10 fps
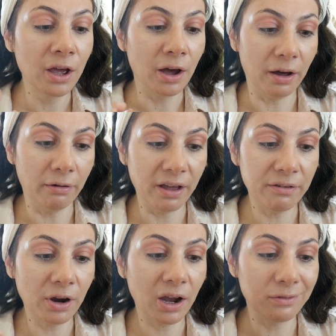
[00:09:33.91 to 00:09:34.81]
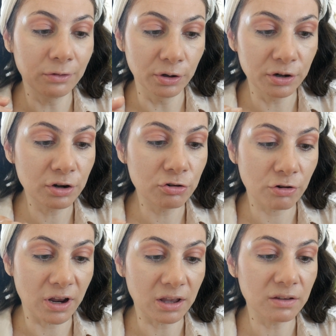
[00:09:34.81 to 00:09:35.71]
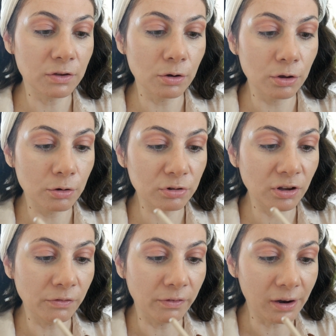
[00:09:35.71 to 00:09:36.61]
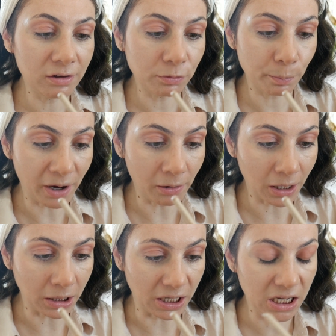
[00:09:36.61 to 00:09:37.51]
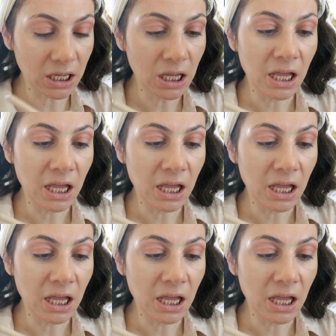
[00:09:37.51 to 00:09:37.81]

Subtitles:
However, I've learned a trick. If you use it very sparingly